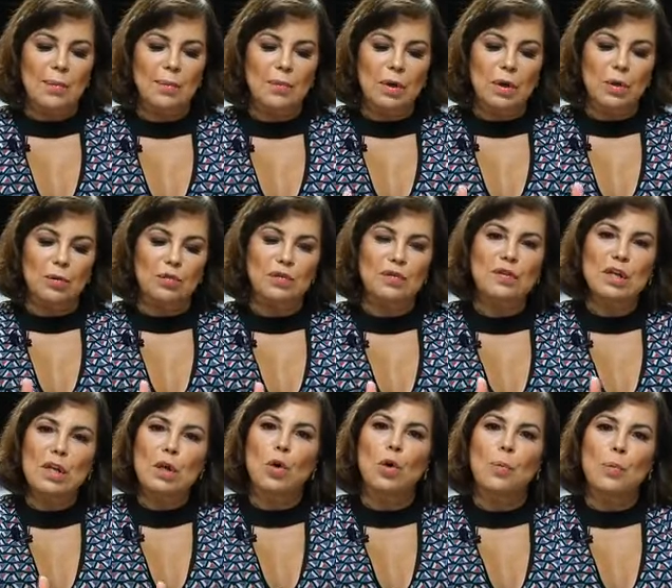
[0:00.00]
Because
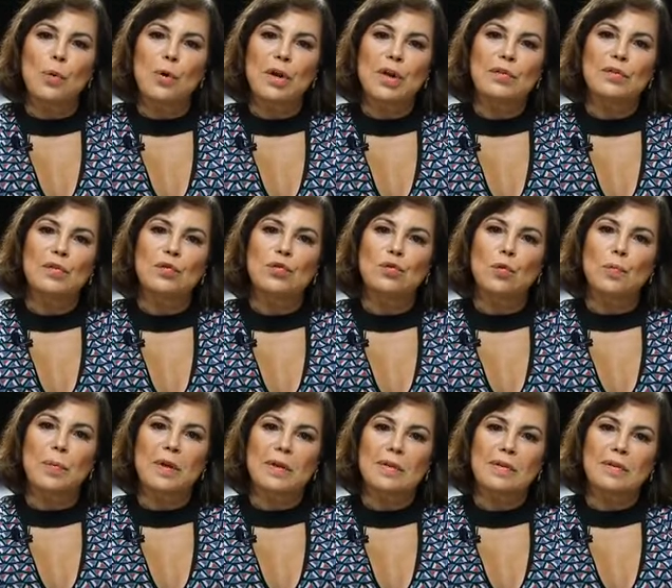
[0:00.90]
C corporations, you
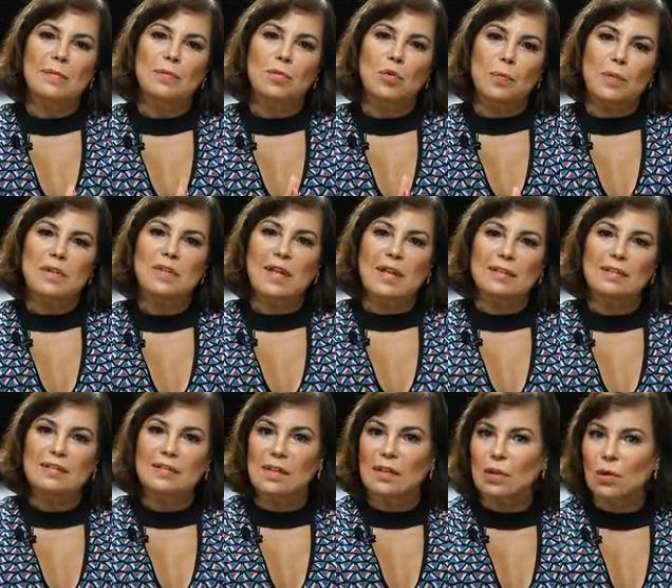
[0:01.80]
pay
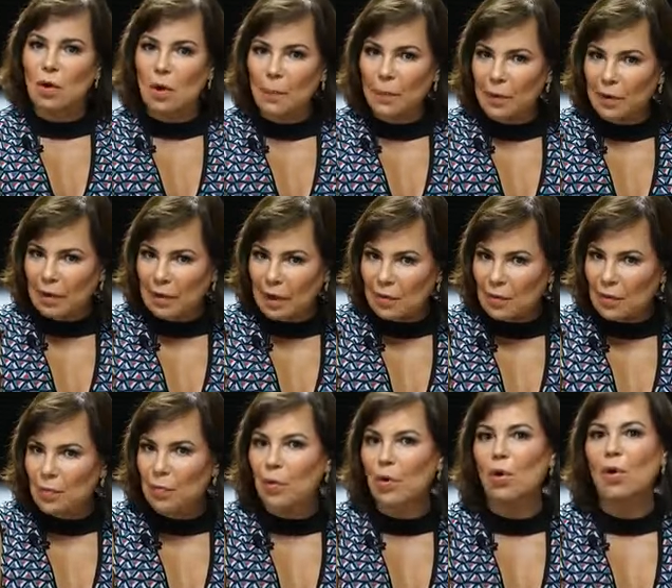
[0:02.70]
taxes at the corporate level,
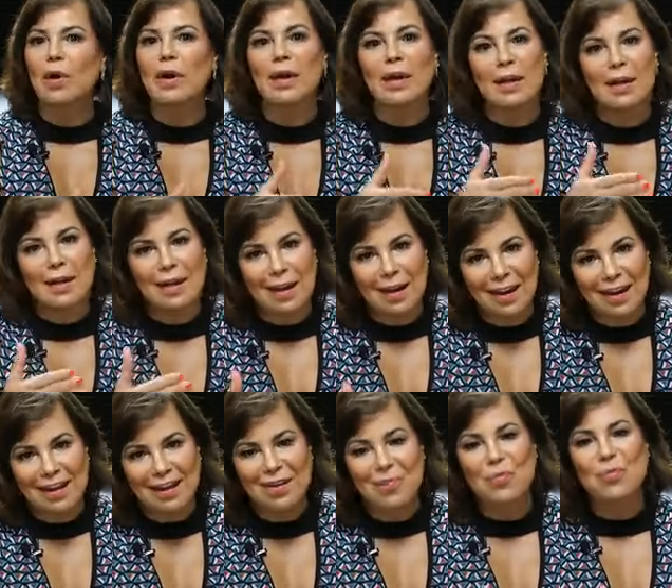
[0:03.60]
but
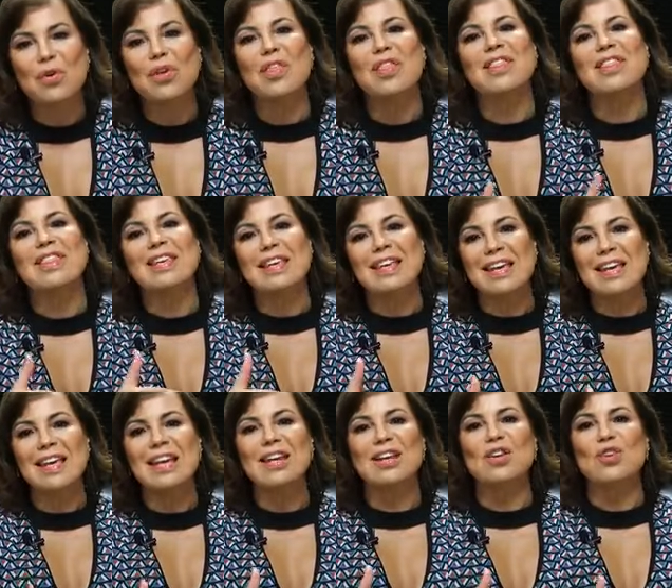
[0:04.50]
again, with
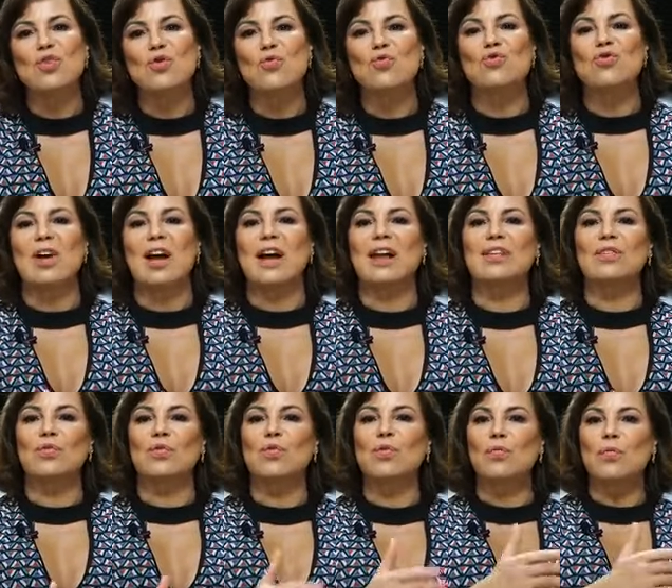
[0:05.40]
the new
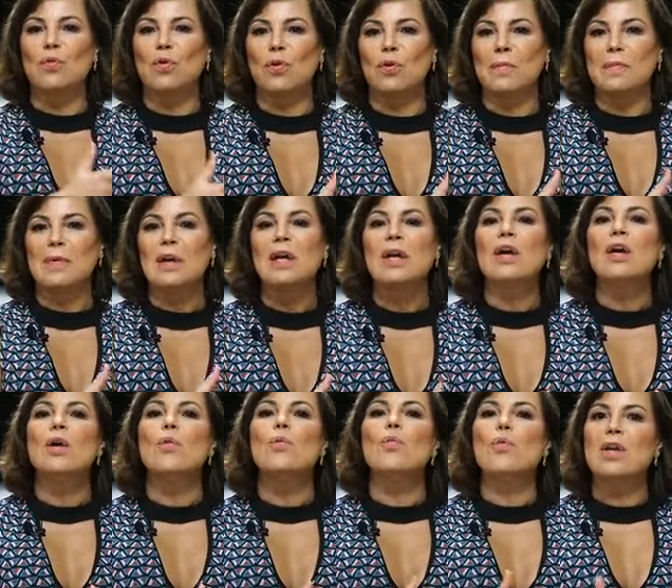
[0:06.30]
tax reform,
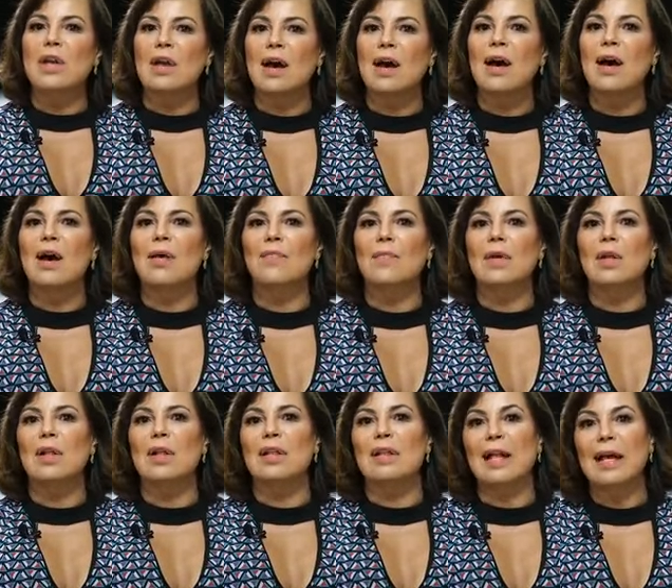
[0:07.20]
we have
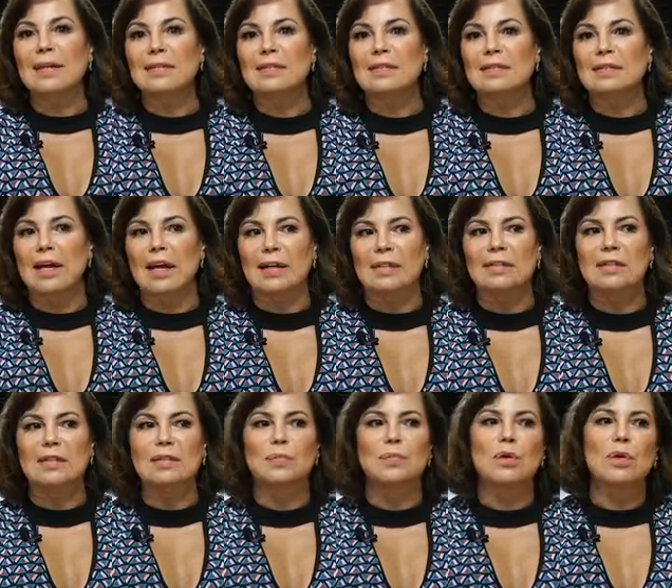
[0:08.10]
less
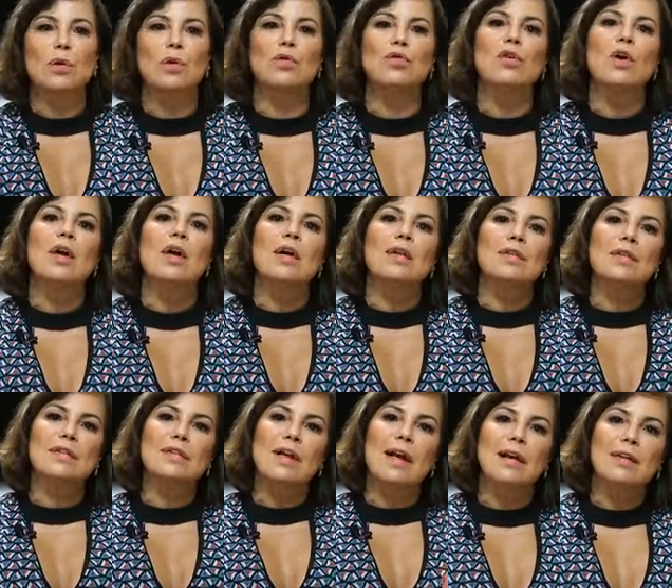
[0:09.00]
taxes because
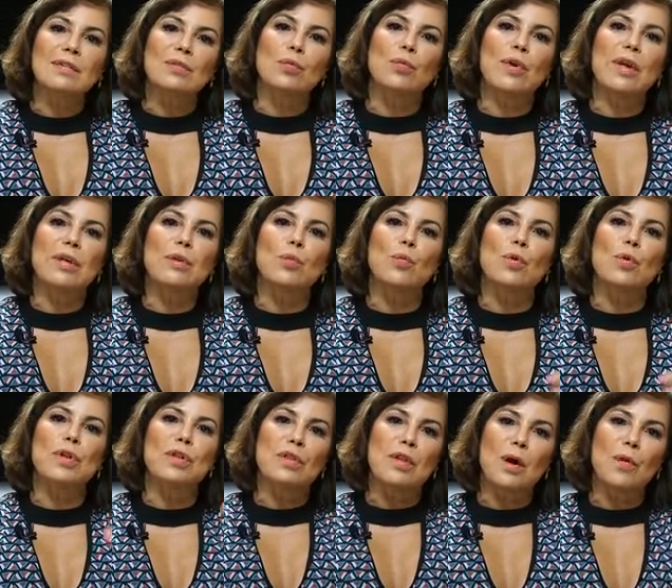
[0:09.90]
the tax rate
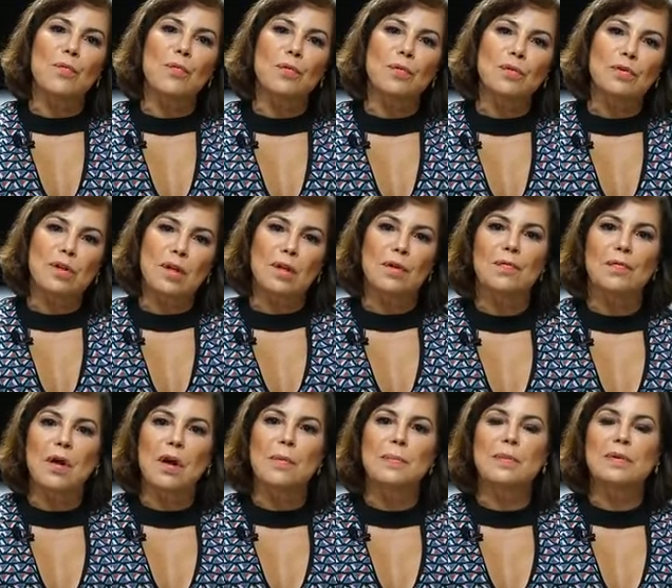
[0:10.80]
went down from
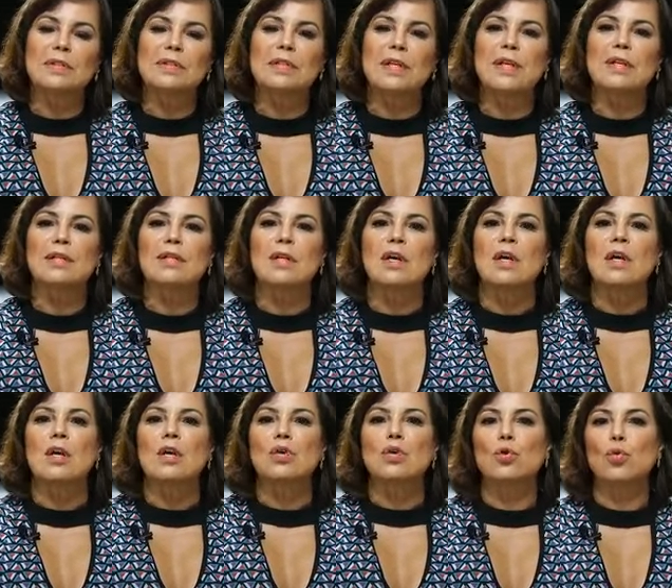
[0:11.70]
35%
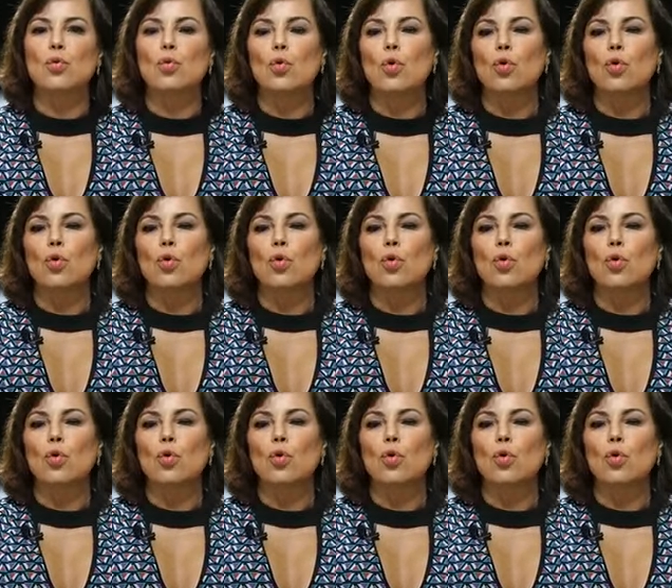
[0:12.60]
to